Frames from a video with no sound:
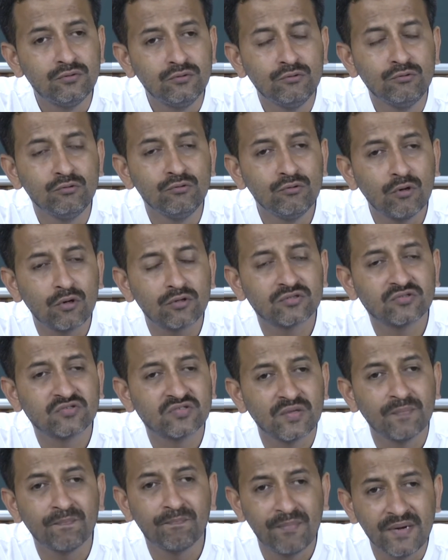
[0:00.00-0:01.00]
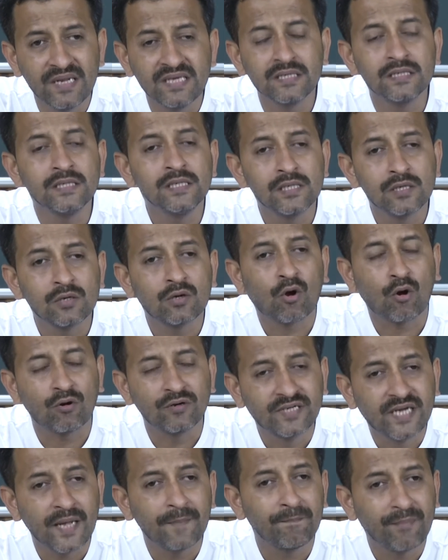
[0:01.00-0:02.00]
do not simply
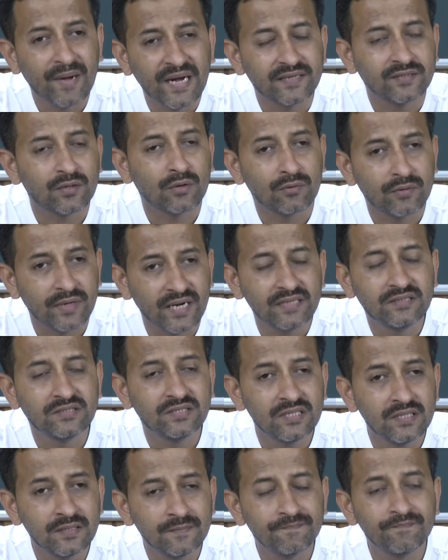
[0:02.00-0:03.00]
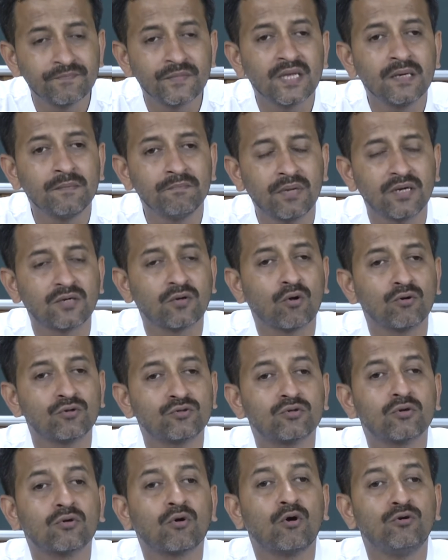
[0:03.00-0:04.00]
contemplate on nature, but
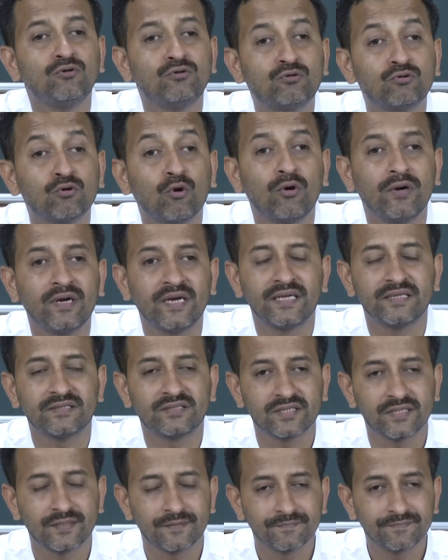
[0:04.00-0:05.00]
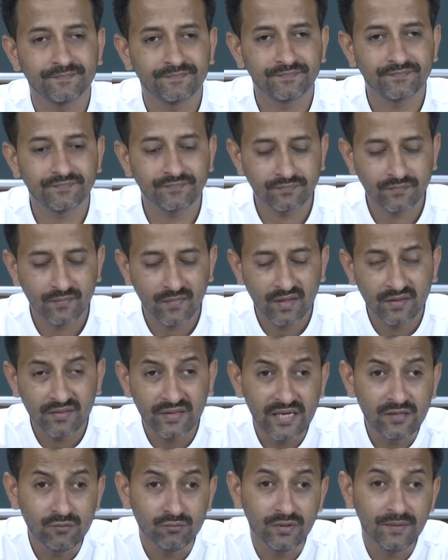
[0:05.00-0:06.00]
also control nature.
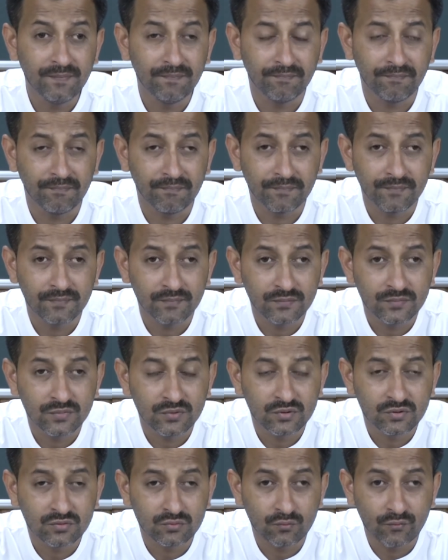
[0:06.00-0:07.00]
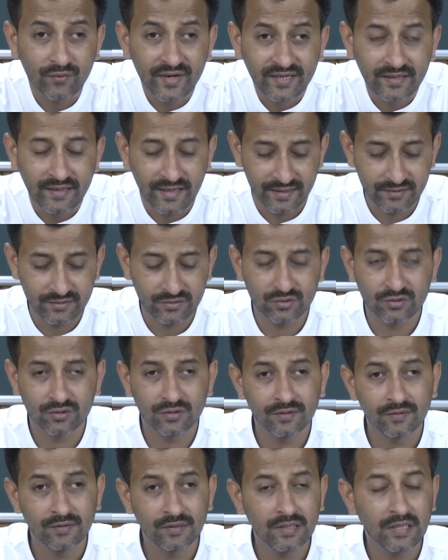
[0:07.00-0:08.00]
Then we witnessed
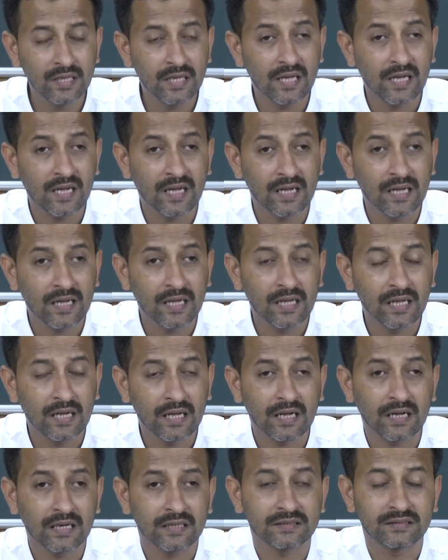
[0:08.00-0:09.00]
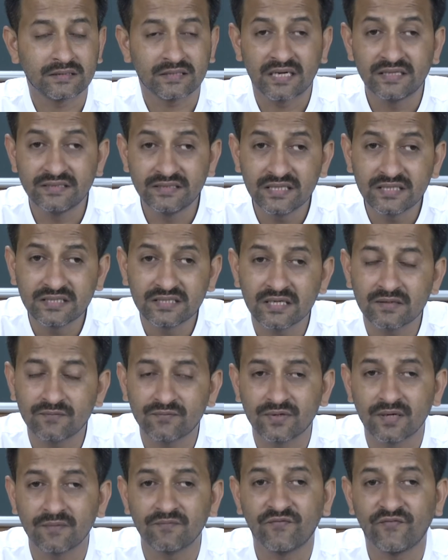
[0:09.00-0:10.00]
a transition
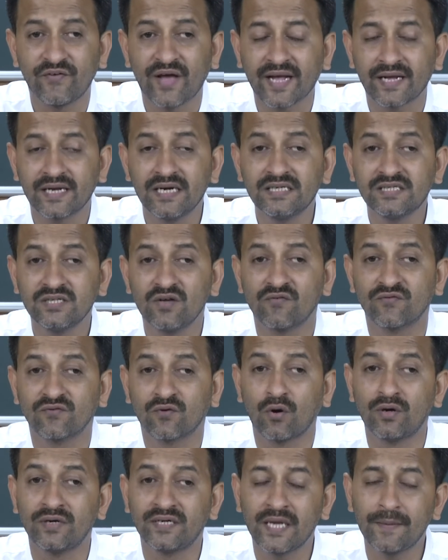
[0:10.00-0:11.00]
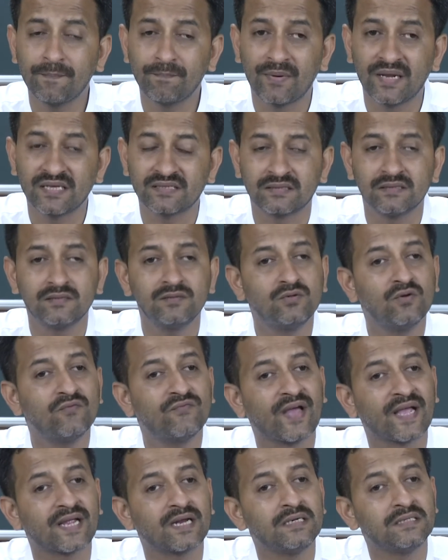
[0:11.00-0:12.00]
from faculty of contemplation to
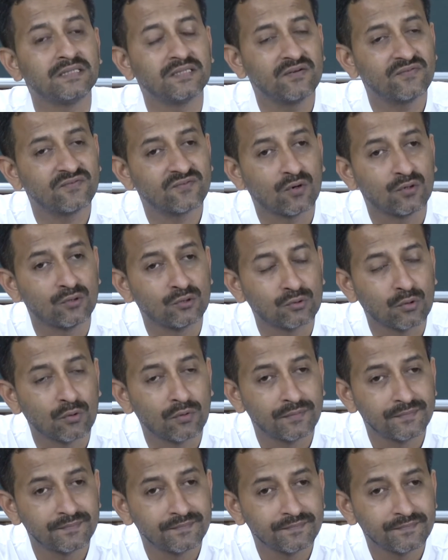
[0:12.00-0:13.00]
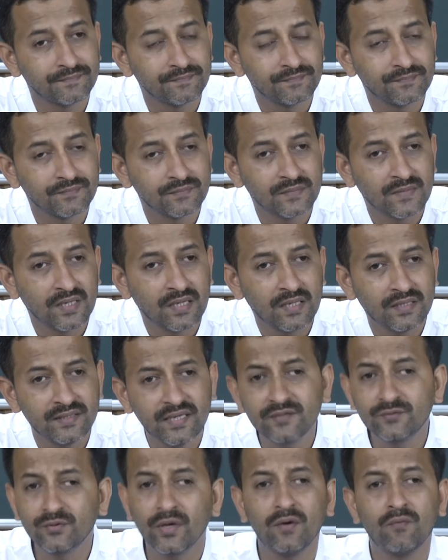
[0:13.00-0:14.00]
faculty of control.
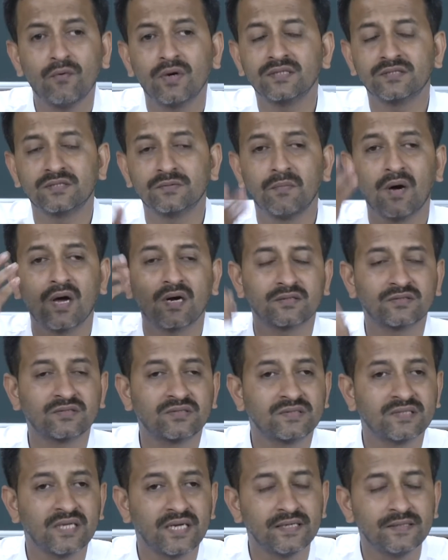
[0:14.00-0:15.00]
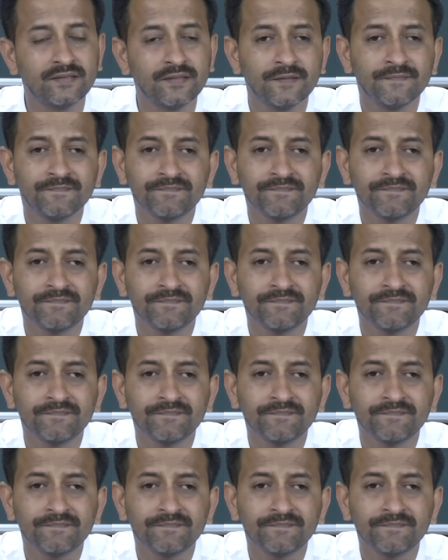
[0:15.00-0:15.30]
That is why once Marx said